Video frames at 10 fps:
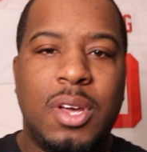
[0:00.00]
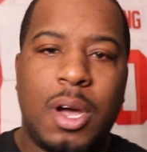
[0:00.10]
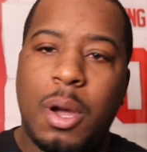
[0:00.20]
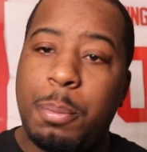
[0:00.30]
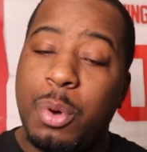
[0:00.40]

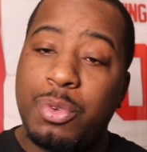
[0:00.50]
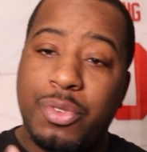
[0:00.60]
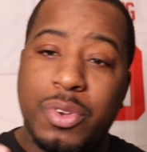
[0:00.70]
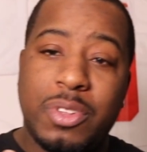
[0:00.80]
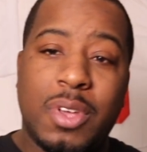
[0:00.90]
Uh, post
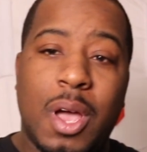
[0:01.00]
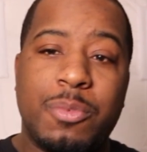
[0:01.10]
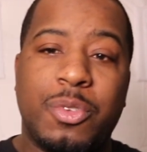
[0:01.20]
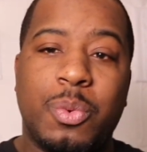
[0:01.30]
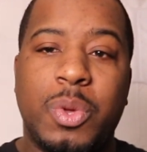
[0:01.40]
three
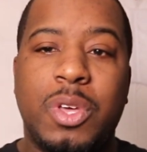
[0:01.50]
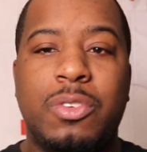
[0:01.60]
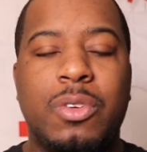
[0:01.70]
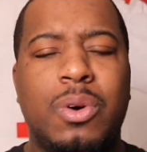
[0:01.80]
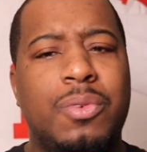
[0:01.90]
times a week,
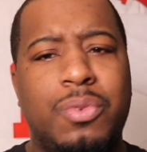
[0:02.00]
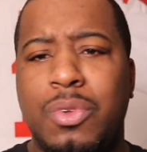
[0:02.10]
so if